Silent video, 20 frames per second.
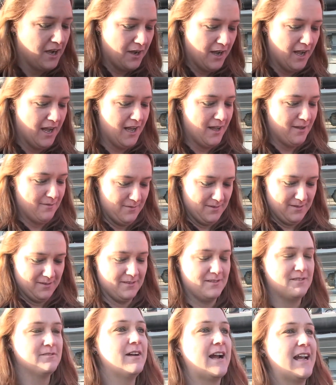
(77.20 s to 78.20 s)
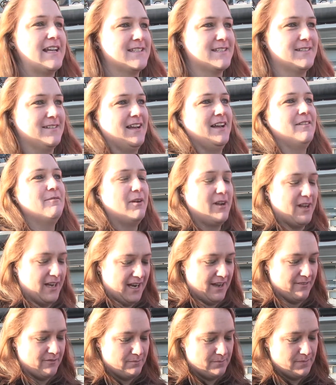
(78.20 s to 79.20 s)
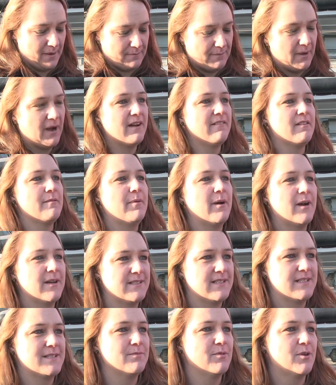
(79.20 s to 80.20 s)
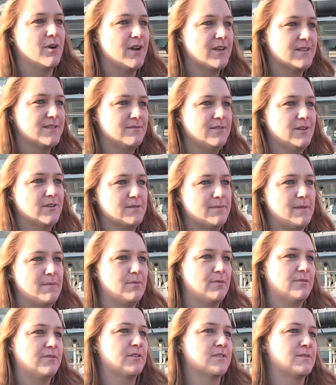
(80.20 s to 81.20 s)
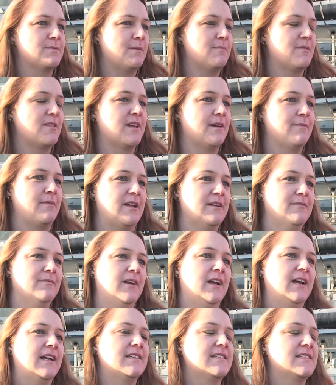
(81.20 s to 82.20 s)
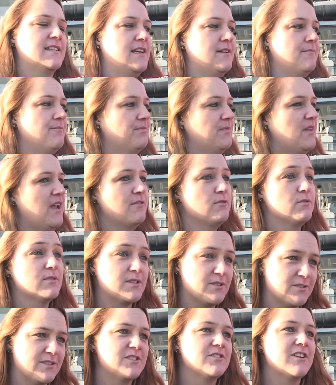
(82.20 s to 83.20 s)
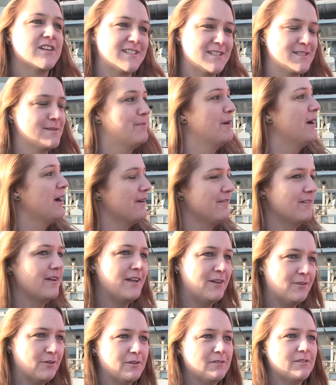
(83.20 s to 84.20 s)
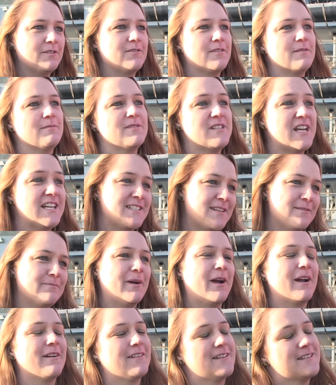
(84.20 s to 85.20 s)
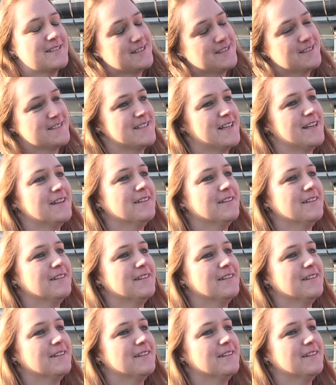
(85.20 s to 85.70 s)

Uh, great, and we're going to have a big pirate party tomorrow. So lots of people across Plymouth coming, and um, everyone's got to dress as a pirate in honour of them chasing pirates. So.